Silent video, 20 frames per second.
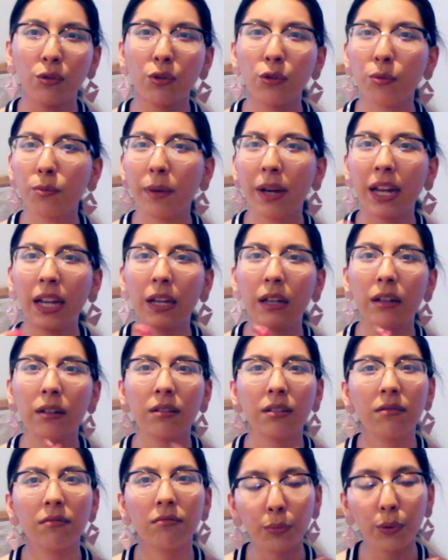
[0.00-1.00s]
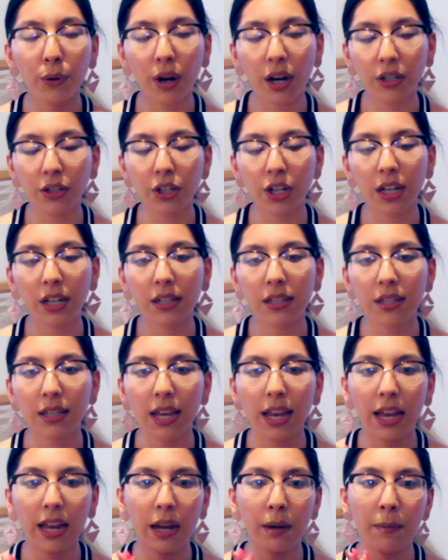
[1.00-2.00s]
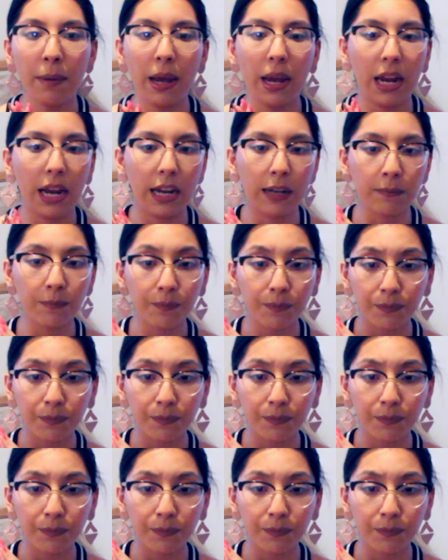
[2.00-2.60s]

do my projects and my